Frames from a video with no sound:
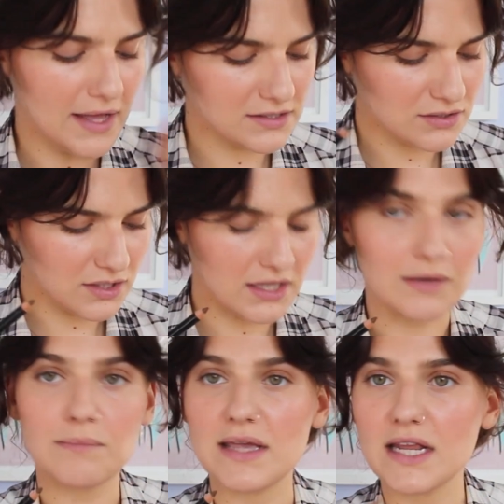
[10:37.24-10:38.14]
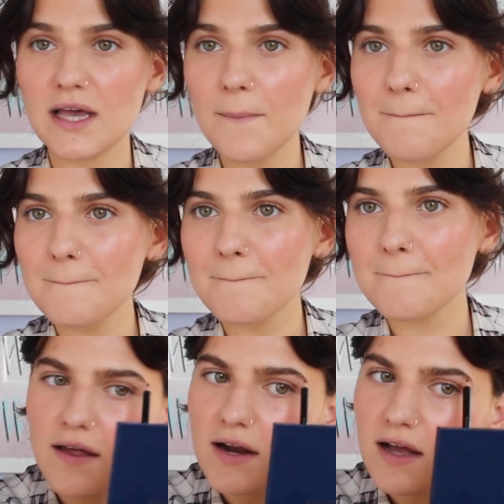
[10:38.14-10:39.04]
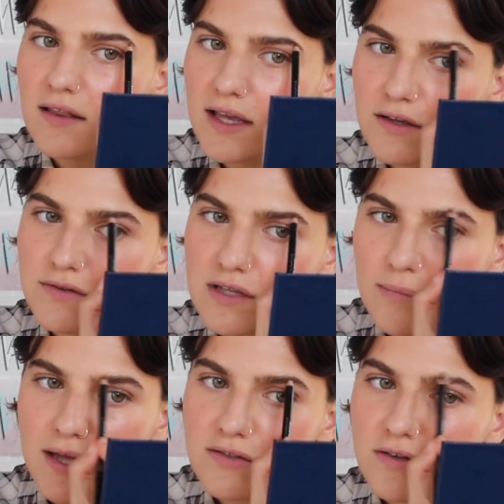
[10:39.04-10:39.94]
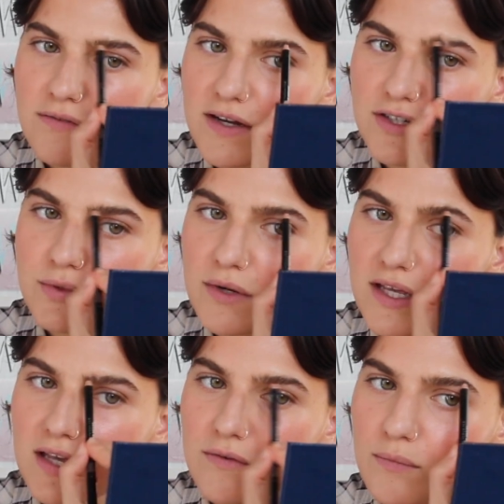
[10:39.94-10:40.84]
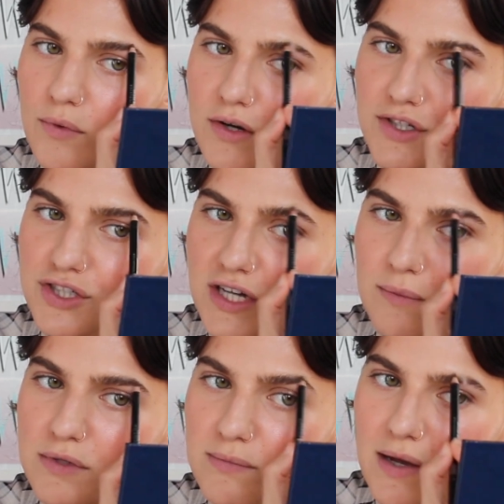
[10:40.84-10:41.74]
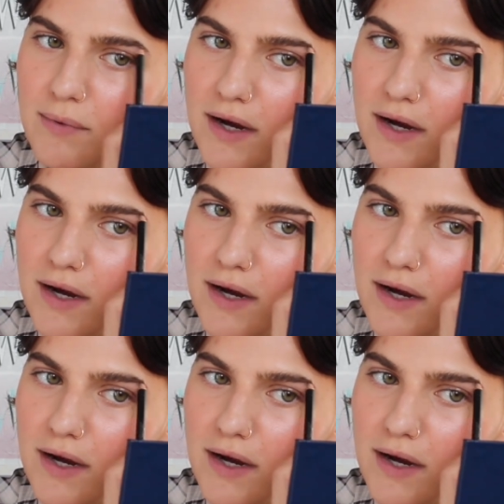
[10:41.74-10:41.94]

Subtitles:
pencil in medium. And I like using pencil if I just wanna give more shape to my